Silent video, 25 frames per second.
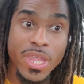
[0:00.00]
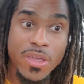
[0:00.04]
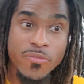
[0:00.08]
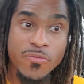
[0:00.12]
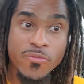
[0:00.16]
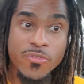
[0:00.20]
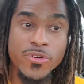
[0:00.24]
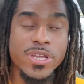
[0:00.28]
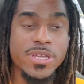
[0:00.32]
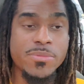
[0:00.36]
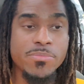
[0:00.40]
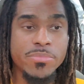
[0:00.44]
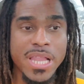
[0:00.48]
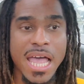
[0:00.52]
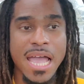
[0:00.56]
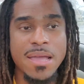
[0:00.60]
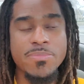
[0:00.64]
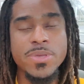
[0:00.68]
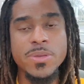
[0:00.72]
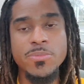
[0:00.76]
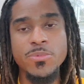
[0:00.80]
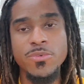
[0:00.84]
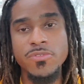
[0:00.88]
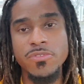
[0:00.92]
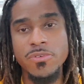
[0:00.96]
free black
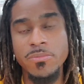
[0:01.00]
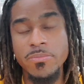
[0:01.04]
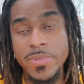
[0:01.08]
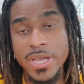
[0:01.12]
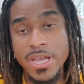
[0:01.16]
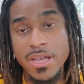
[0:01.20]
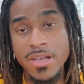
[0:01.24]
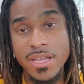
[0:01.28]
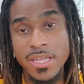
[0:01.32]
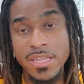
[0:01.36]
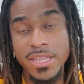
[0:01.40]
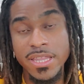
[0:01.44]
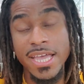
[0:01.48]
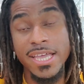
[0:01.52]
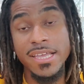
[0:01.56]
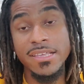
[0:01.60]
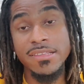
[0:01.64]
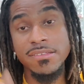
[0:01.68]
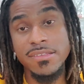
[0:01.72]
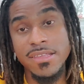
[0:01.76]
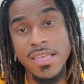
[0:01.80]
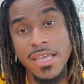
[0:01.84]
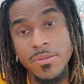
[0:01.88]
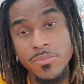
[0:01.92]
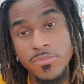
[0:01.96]
people from America that
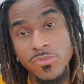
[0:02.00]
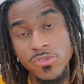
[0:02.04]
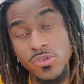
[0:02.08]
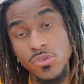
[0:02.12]
escaped